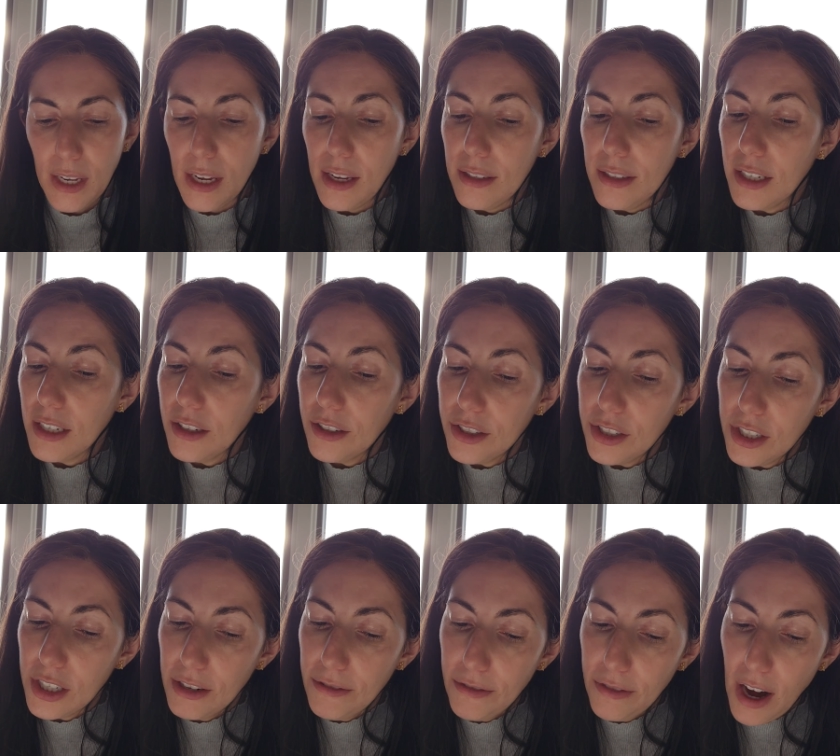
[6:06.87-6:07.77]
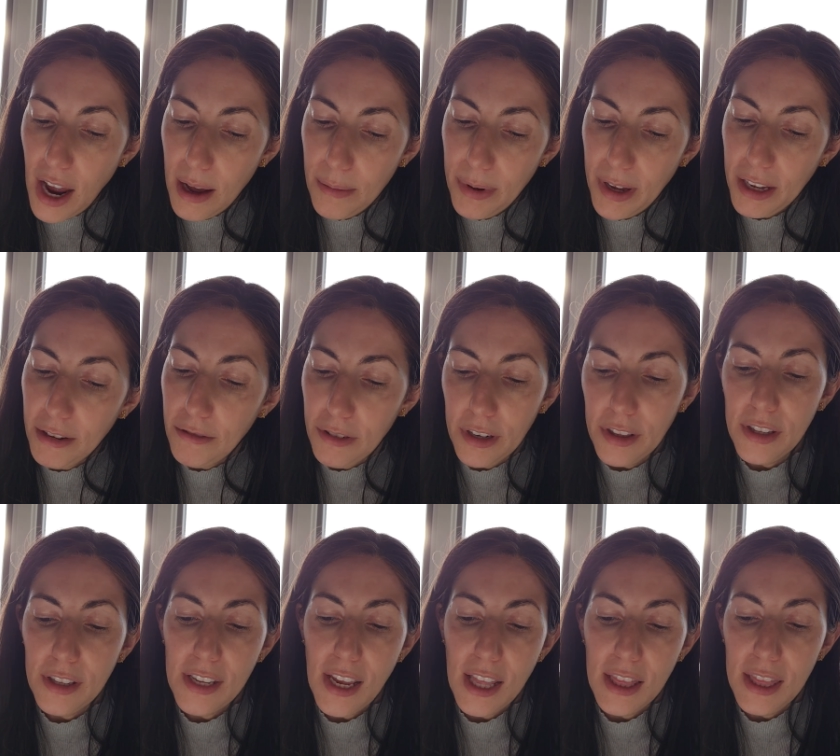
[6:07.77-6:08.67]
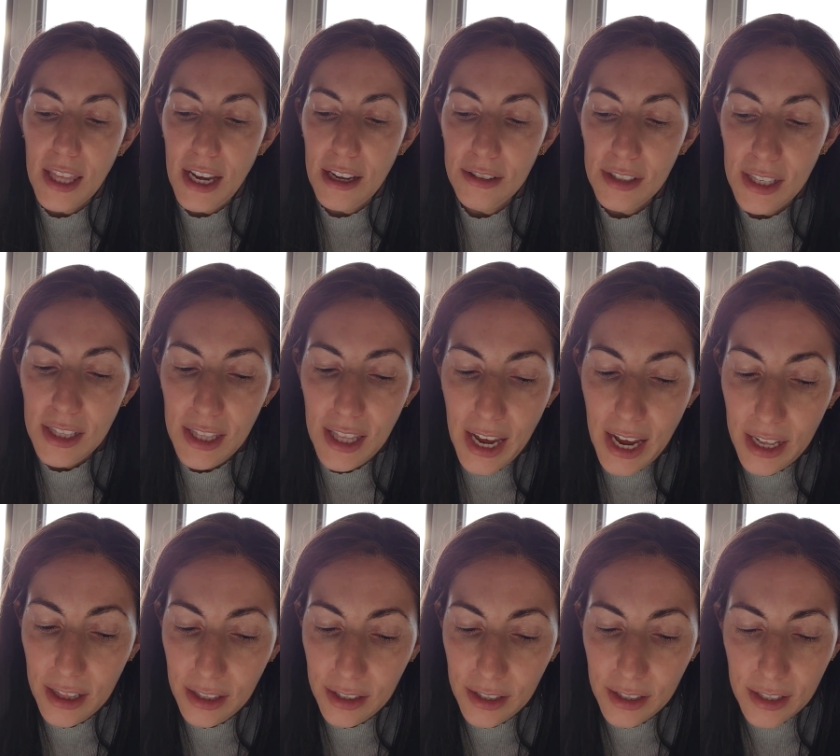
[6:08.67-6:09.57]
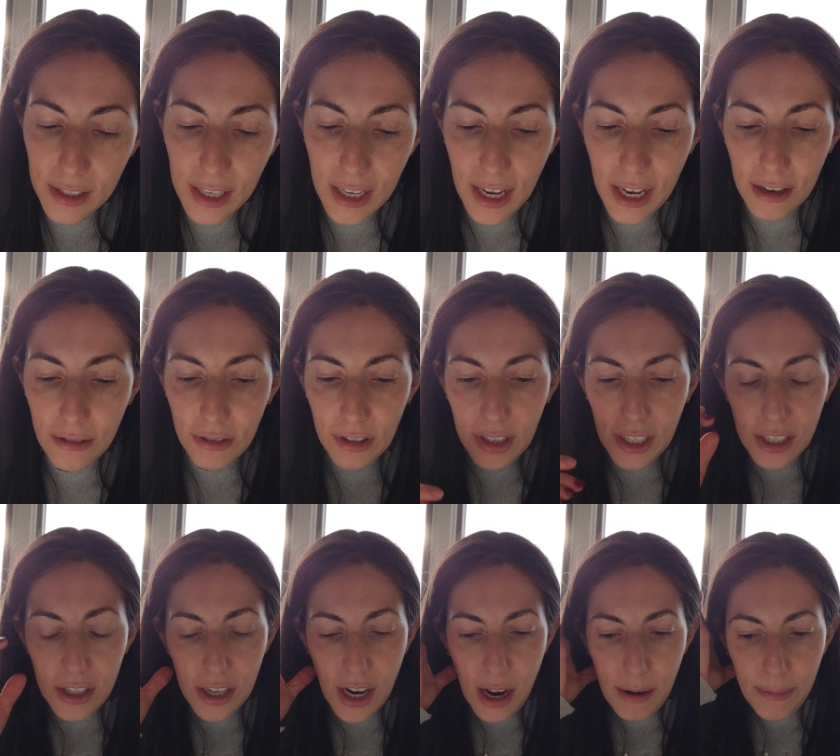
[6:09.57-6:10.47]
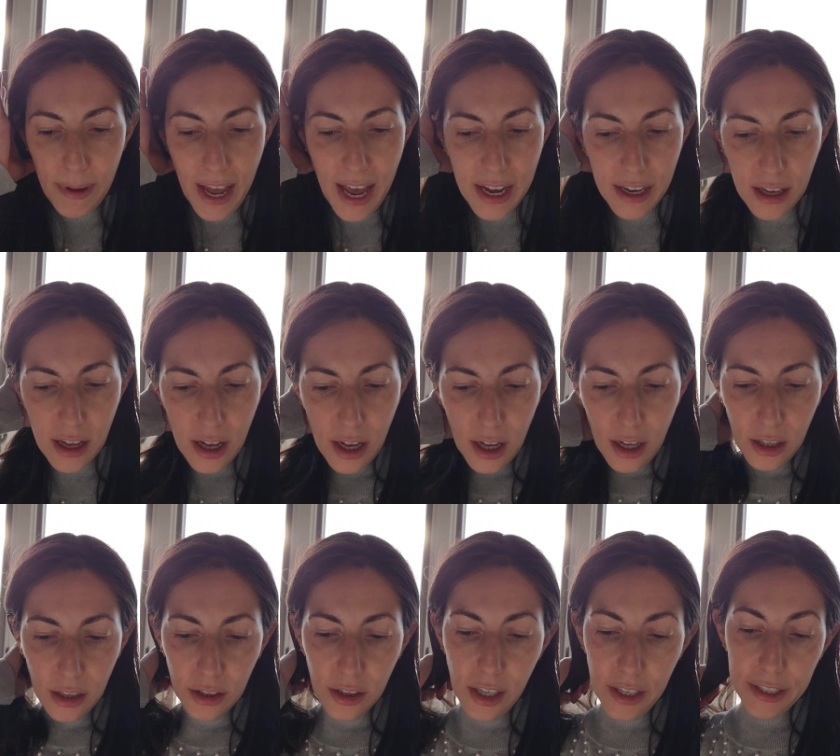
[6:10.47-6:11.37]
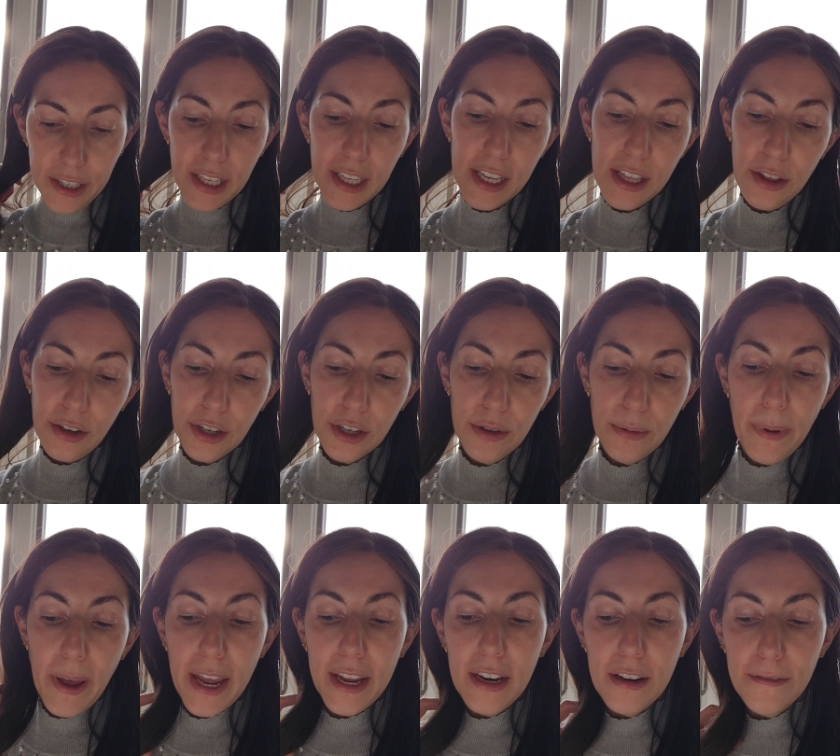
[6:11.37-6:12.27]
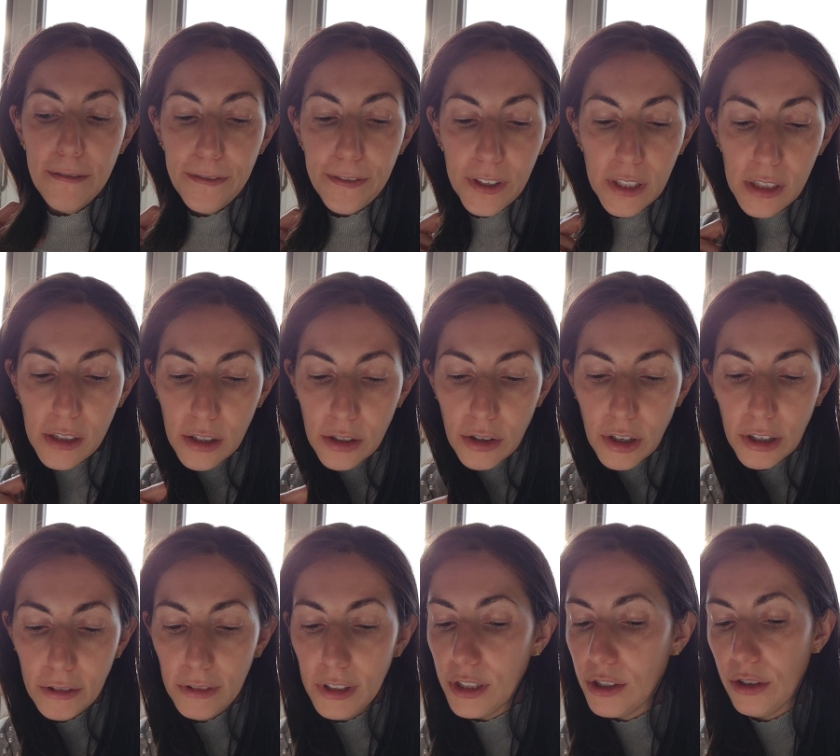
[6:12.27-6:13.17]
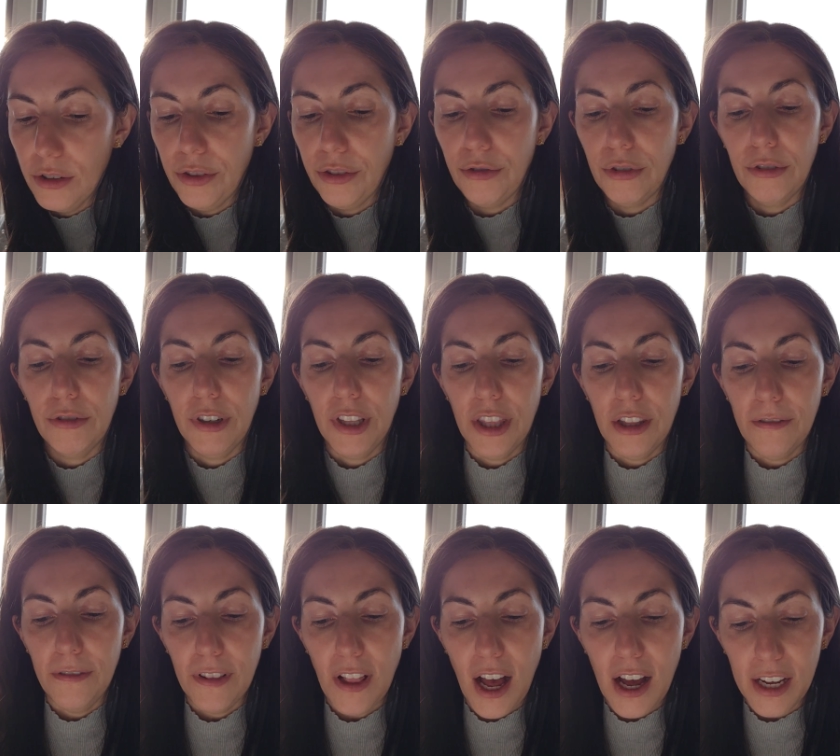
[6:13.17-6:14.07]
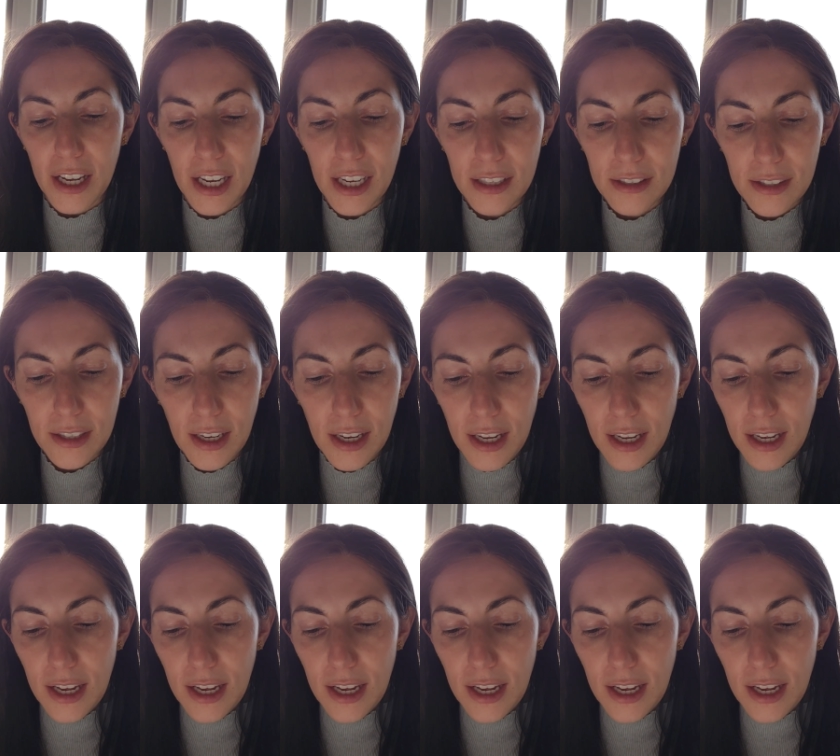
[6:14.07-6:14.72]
Isn't your chief rabbi worth $10,000? He angrily shot back. Look, either you pay in full or we'll go through with the floggings.